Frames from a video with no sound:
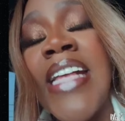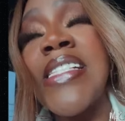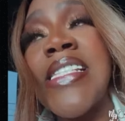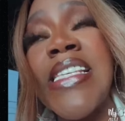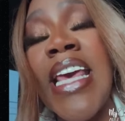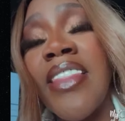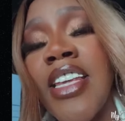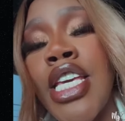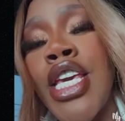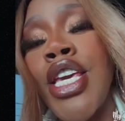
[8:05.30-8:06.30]
and seeing
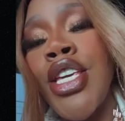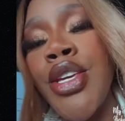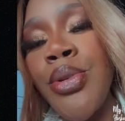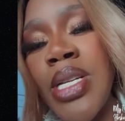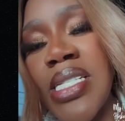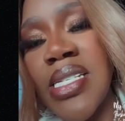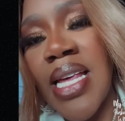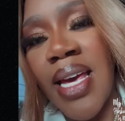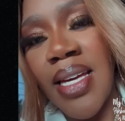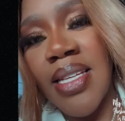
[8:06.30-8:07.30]
the cutest
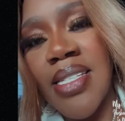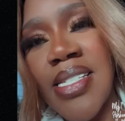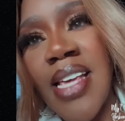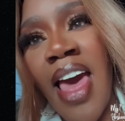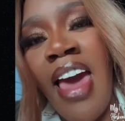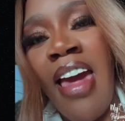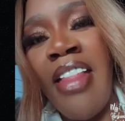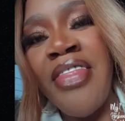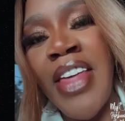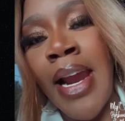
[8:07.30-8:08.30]
things
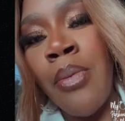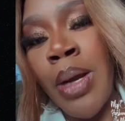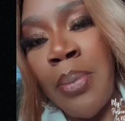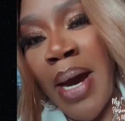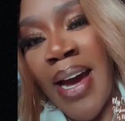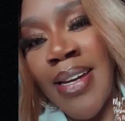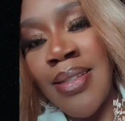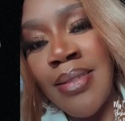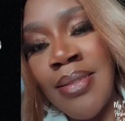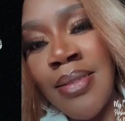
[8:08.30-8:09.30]
that I want to buy,
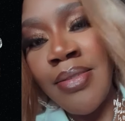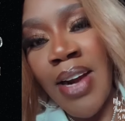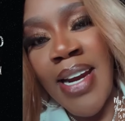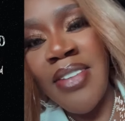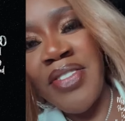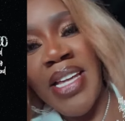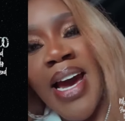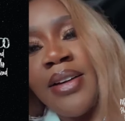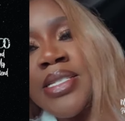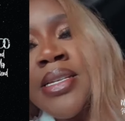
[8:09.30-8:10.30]
right, for the
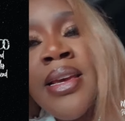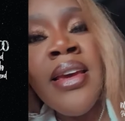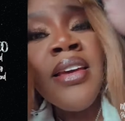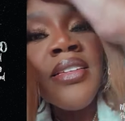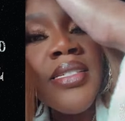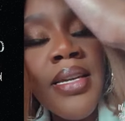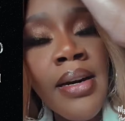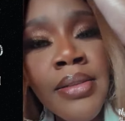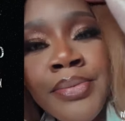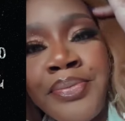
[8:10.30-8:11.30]
house.
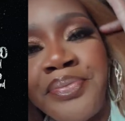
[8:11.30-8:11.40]
So